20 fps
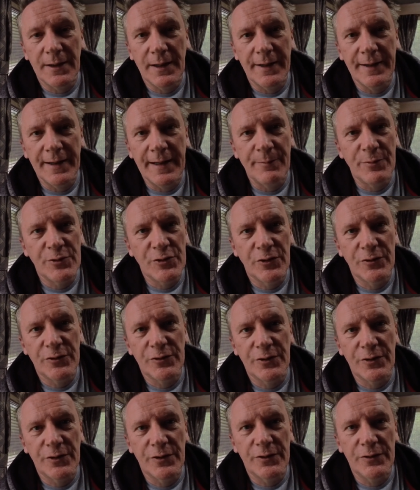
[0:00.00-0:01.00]
enables you
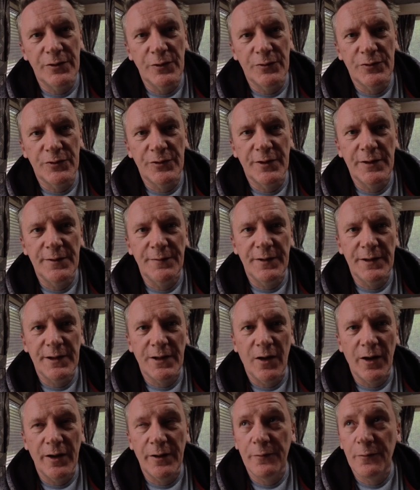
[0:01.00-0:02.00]
to use a TV
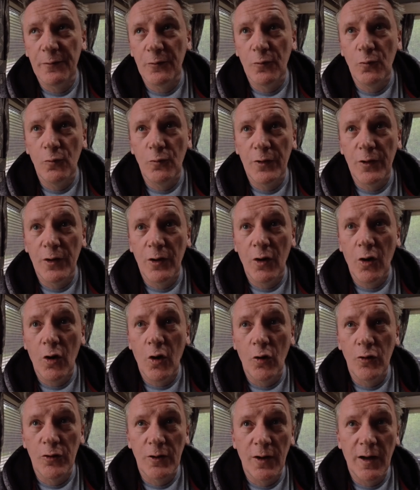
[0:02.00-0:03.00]
guide for all the
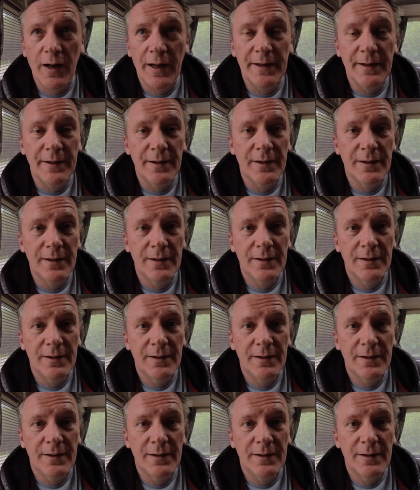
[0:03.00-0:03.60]
online